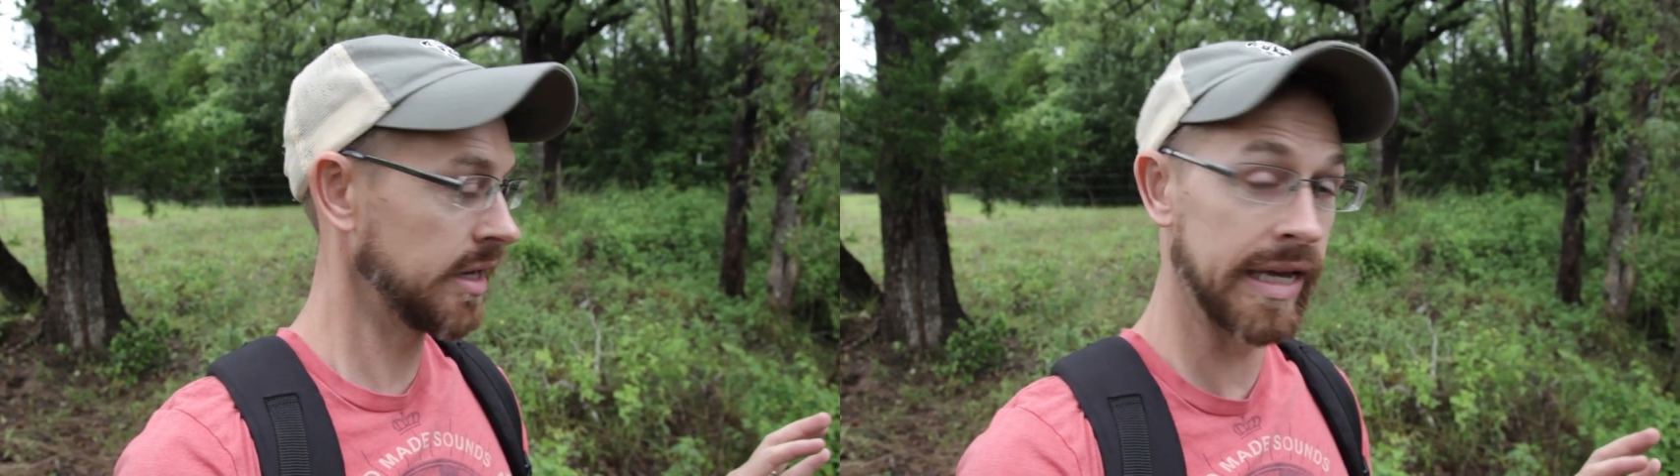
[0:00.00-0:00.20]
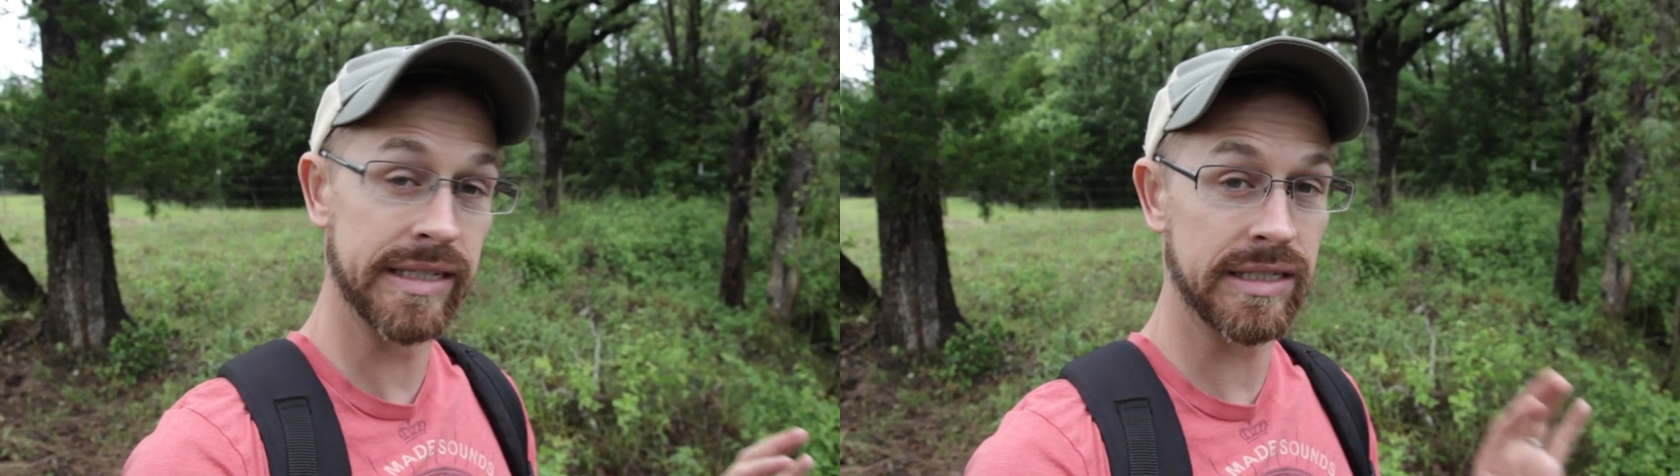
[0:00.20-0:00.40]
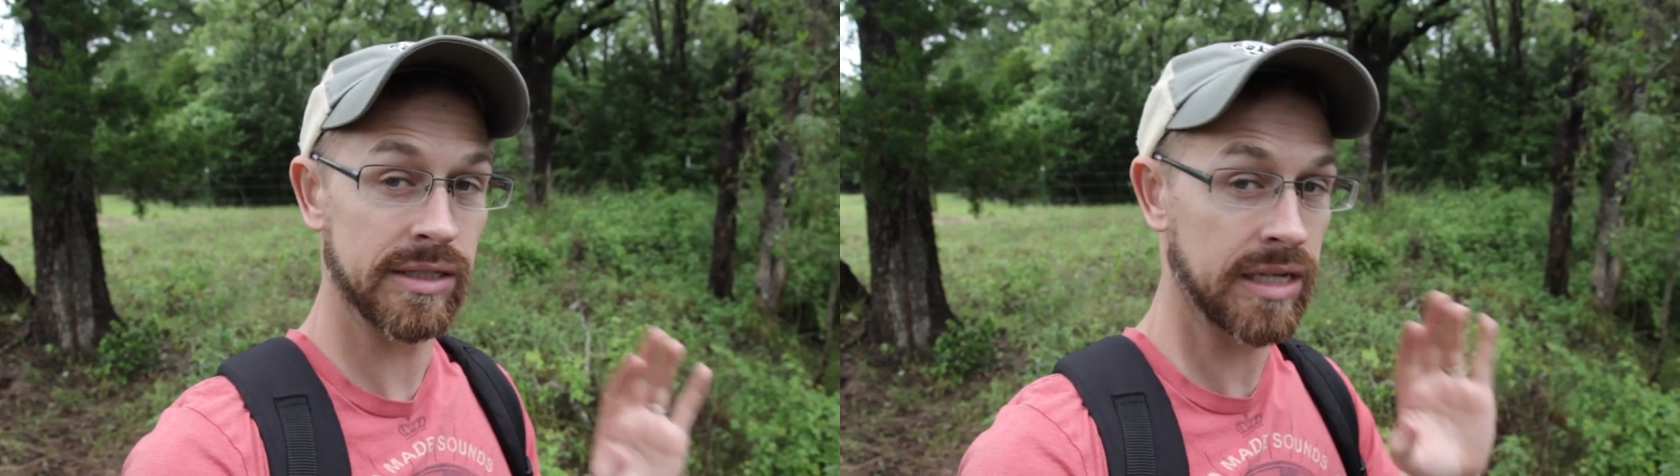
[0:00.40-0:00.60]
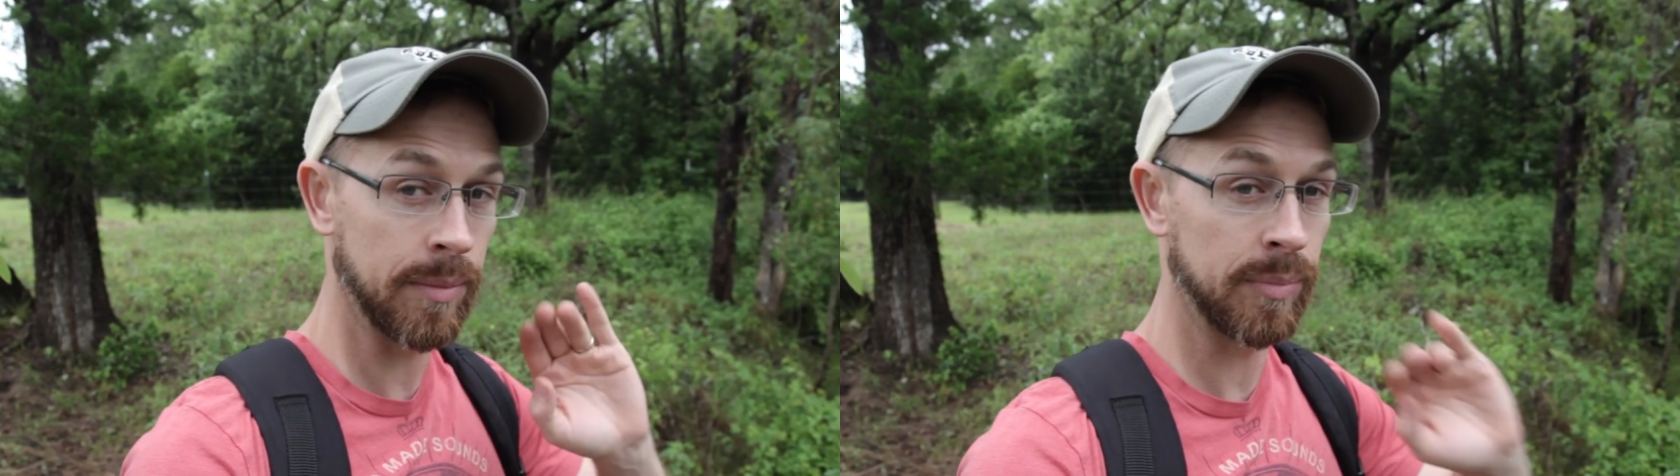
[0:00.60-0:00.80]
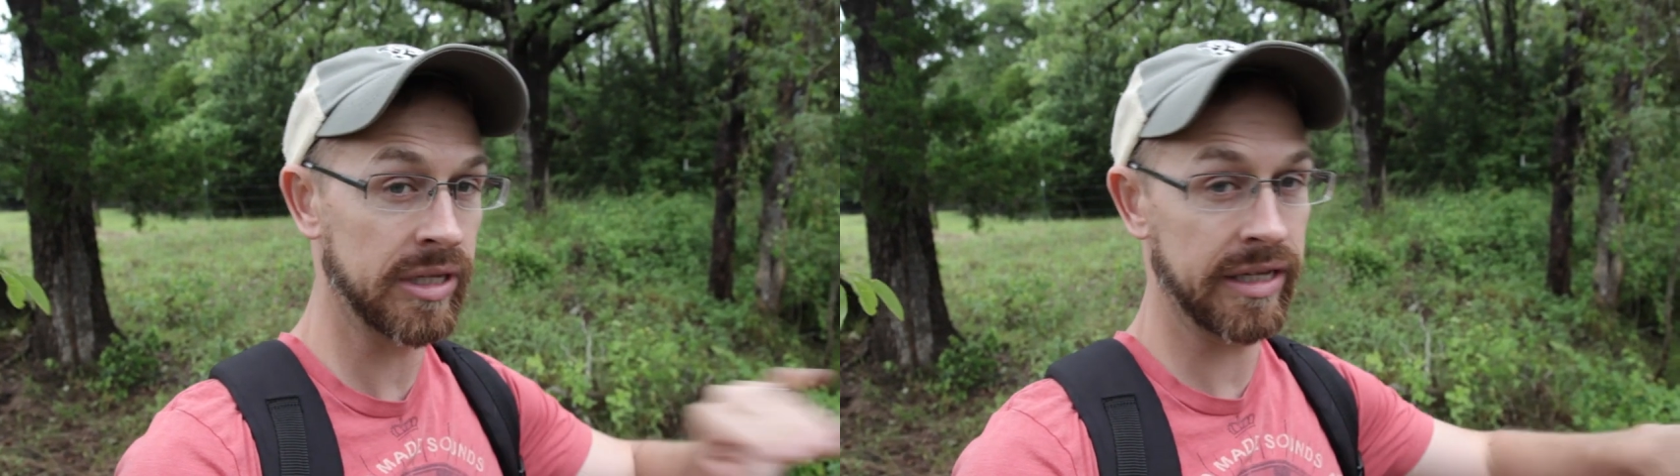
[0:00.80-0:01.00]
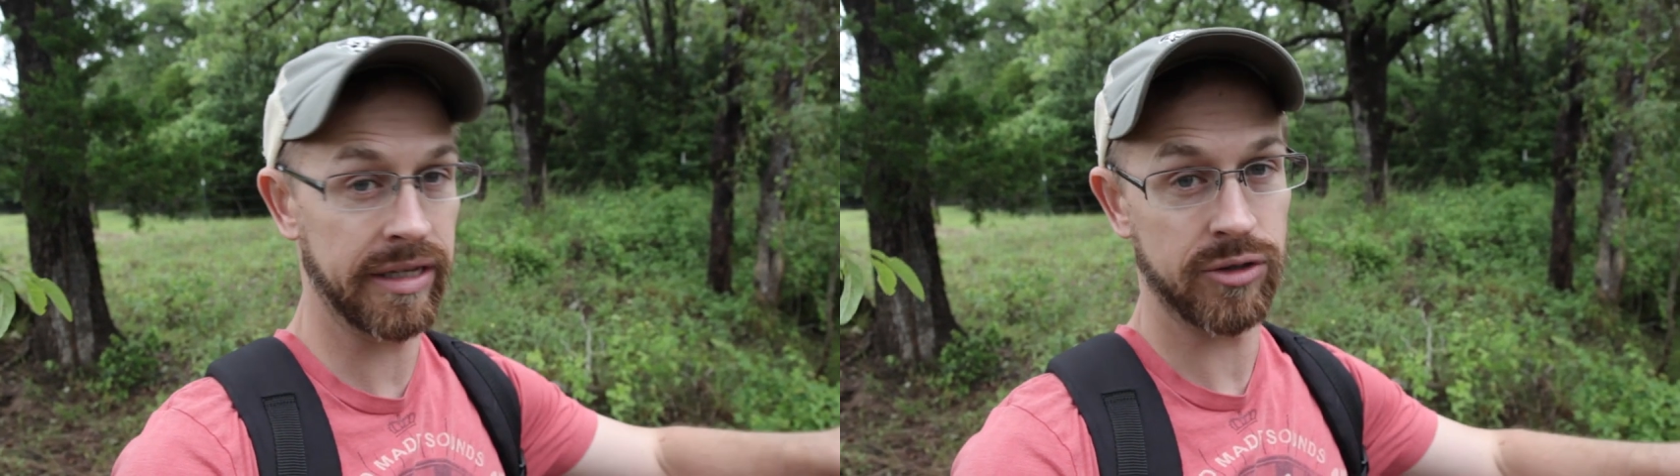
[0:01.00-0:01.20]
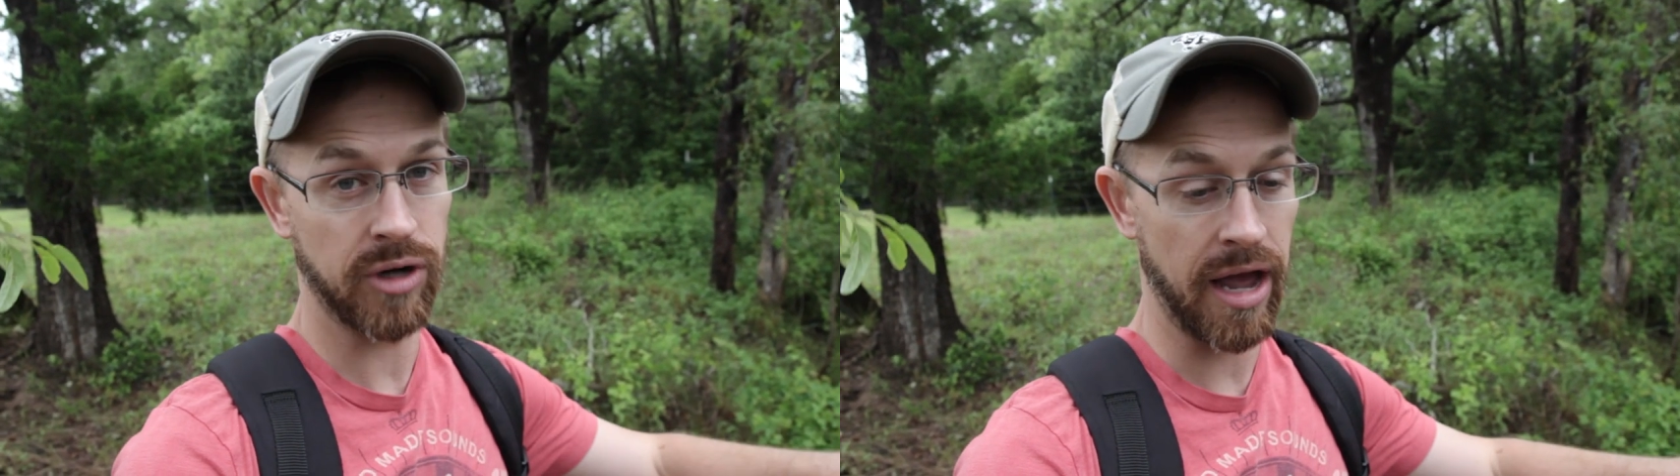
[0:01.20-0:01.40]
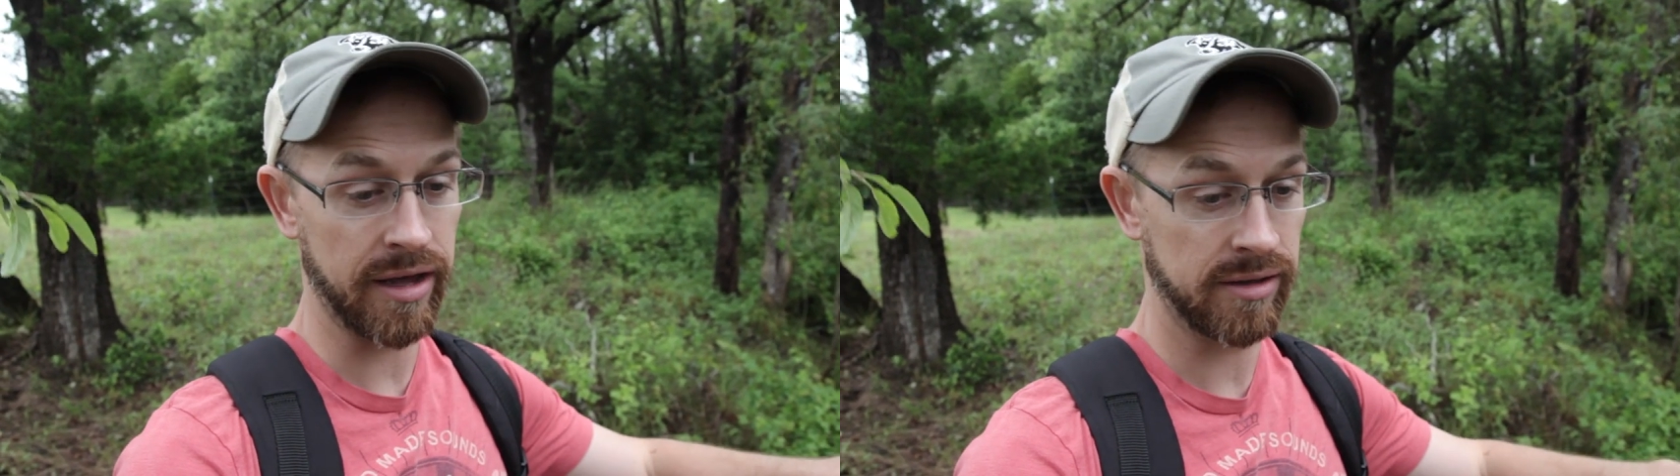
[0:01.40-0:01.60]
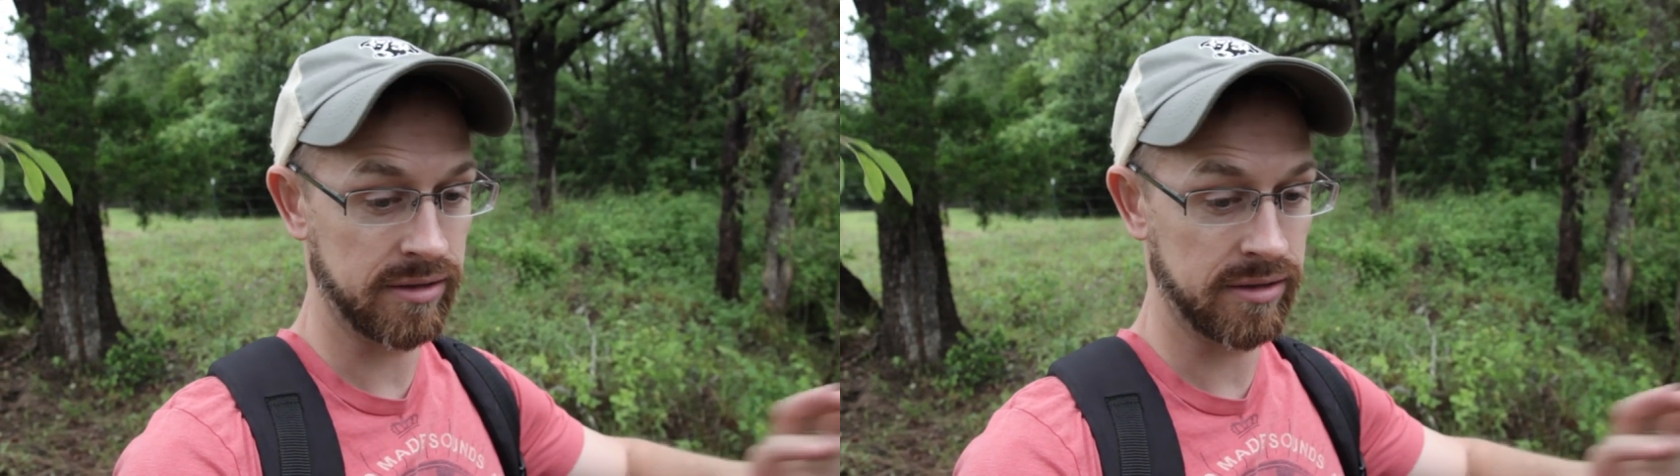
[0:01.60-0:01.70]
is completely dry.